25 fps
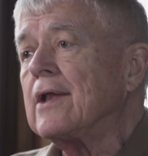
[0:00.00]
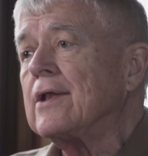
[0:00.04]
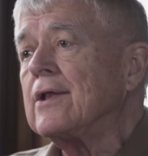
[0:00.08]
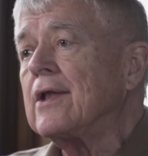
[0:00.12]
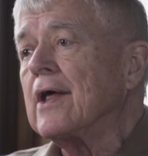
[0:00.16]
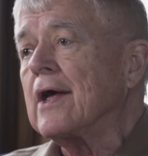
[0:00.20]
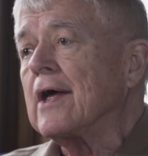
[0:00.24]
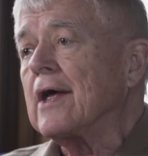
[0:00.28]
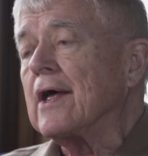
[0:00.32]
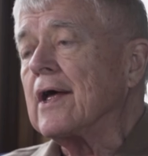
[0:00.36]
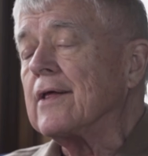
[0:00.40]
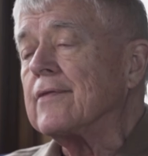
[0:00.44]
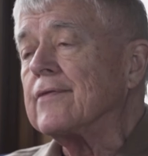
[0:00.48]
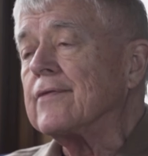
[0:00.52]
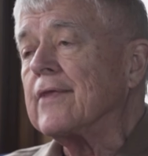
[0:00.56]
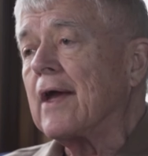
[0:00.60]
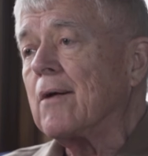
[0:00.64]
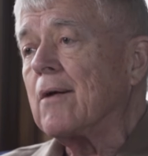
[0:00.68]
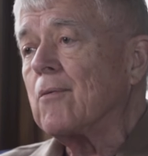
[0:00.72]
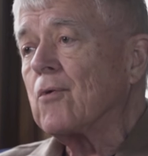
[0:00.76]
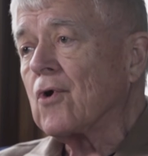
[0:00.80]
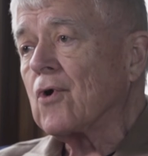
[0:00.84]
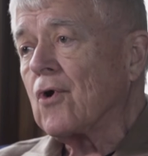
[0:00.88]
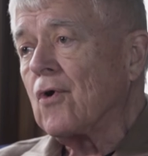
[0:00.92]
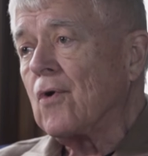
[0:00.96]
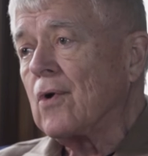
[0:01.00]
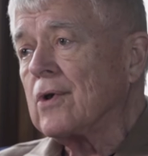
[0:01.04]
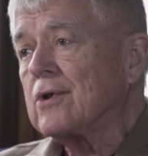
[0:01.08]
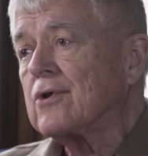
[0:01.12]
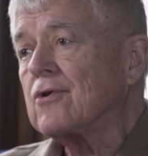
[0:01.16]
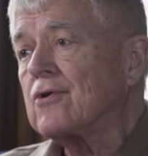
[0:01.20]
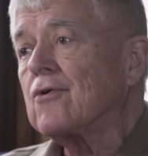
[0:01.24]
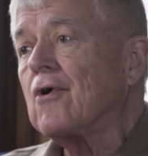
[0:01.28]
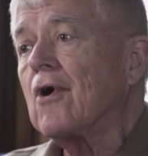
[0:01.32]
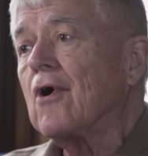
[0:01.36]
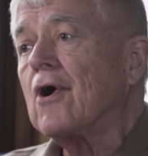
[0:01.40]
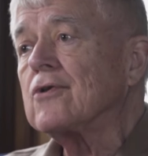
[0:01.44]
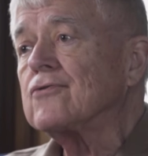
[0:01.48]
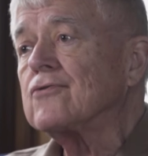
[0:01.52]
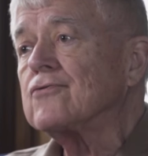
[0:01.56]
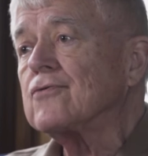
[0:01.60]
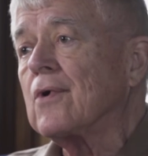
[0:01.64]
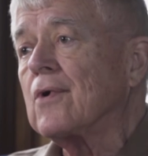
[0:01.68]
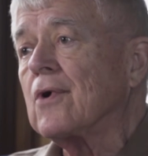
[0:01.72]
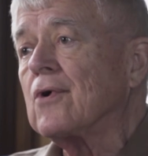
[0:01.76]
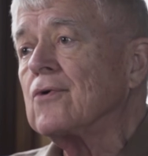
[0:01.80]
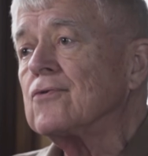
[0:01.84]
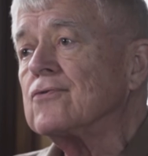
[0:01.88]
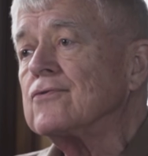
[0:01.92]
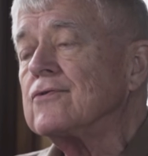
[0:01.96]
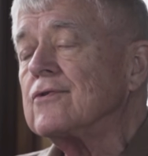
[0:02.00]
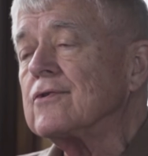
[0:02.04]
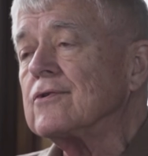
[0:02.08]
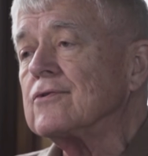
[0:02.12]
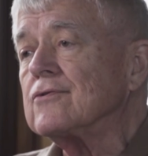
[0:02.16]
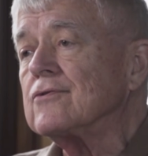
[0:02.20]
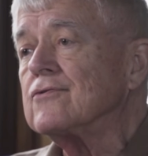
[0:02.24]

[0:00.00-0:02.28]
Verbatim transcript: And uh, they were going to Crossroads,